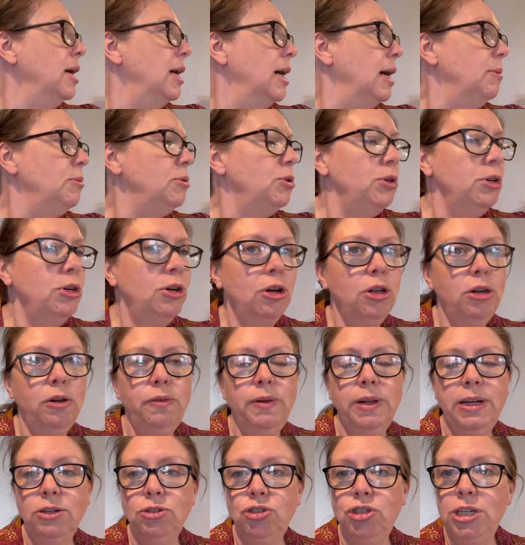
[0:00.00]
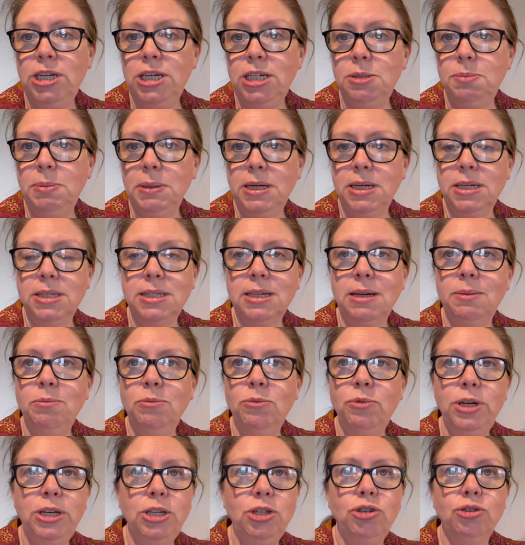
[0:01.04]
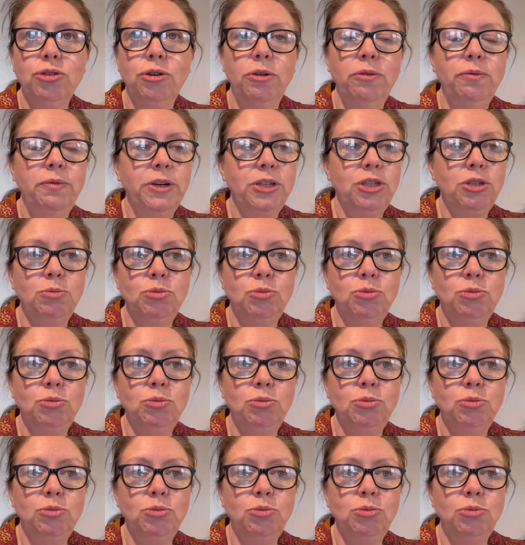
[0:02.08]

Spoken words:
I'm doing cauliflower cheese because I'm really short on veg.